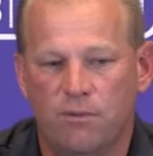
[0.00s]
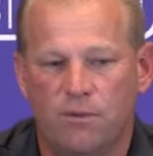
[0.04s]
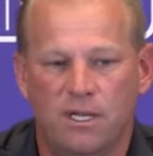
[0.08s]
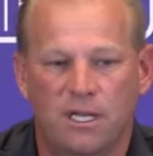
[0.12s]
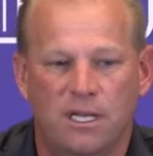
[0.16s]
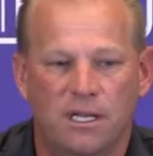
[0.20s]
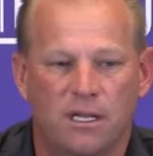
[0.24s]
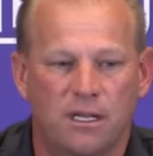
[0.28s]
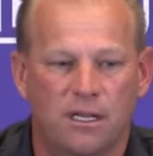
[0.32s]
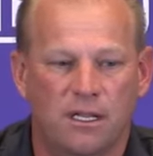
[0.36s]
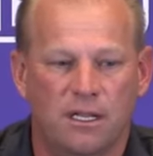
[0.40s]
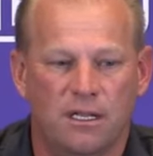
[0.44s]
We
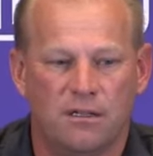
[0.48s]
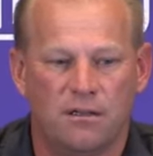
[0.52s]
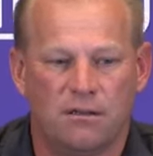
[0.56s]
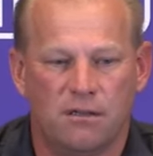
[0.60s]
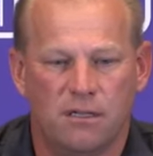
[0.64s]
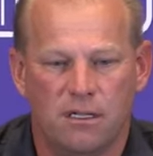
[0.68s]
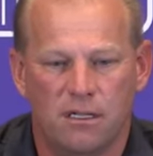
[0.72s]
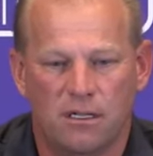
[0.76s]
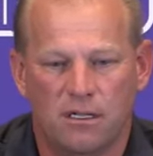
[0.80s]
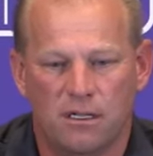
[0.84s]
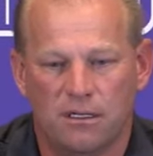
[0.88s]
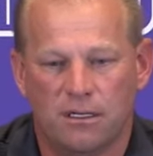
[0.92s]
needed to get
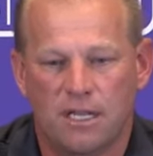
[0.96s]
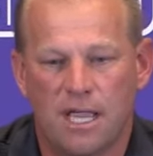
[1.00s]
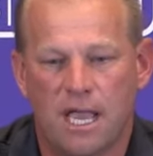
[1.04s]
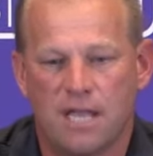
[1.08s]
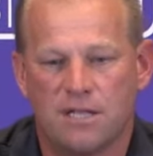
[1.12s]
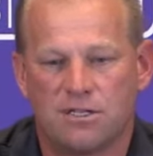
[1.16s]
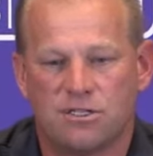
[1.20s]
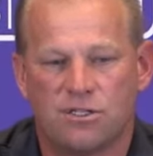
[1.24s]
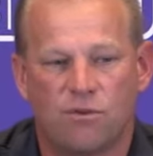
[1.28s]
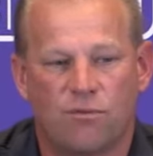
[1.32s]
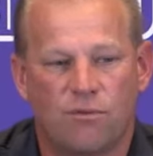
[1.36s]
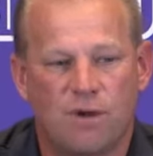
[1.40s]

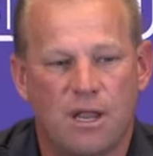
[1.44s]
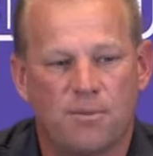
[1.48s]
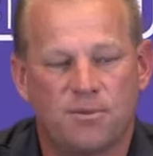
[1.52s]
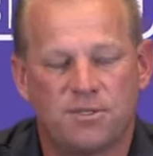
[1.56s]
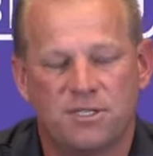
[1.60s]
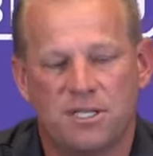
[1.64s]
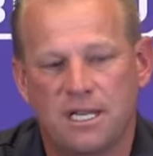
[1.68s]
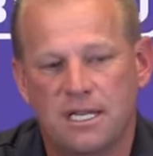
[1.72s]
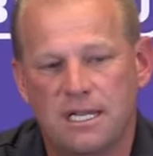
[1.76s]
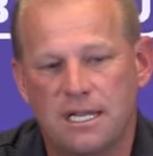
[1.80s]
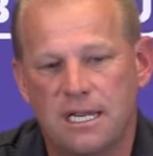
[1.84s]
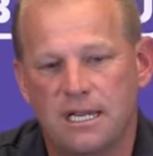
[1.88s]
guys the
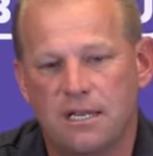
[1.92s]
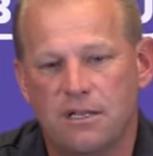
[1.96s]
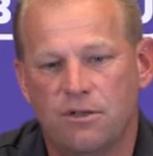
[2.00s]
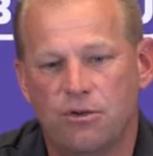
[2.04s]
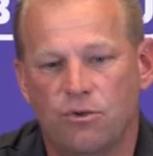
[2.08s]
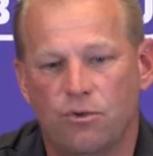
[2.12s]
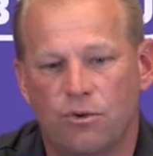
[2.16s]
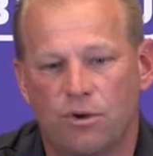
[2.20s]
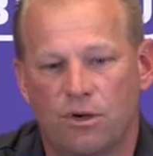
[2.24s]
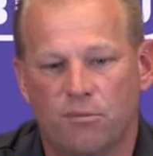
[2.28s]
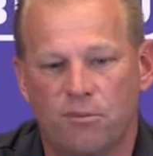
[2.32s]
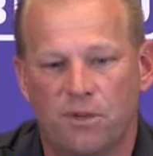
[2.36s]
reps they needed
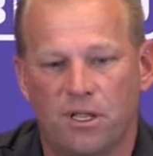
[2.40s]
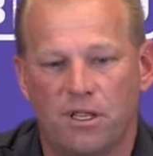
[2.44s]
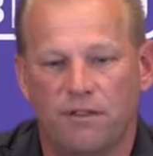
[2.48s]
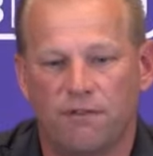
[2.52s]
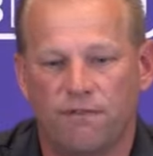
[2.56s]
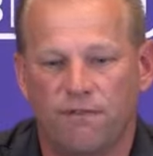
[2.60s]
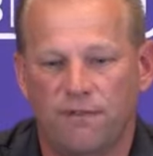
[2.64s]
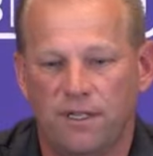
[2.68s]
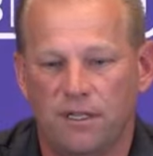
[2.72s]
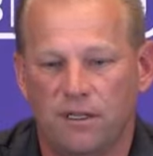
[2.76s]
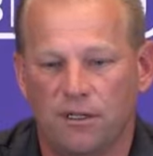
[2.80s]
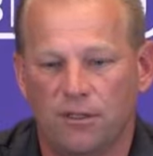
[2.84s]
who were going to be on
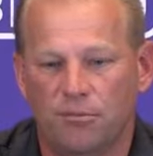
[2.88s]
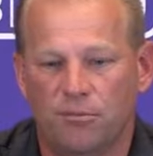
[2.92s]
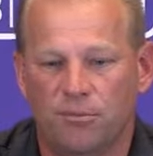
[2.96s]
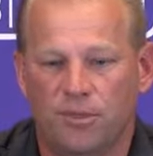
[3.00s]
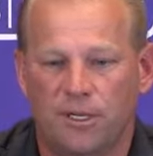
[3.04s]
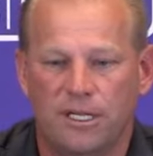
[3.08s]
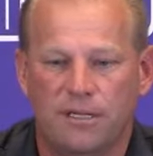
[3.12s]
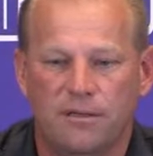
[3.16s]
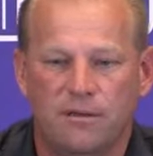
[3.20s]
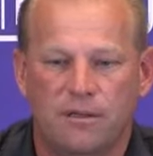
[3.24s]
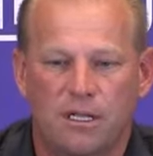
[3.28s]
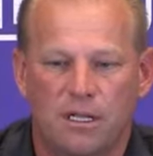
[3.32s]
the field,
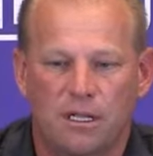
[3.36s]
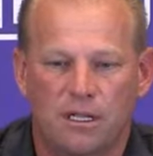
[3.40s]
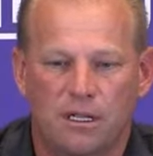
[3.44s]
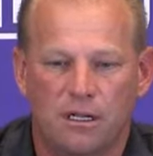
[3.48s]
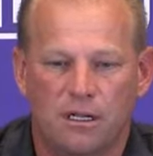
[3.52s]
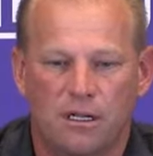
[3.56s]
but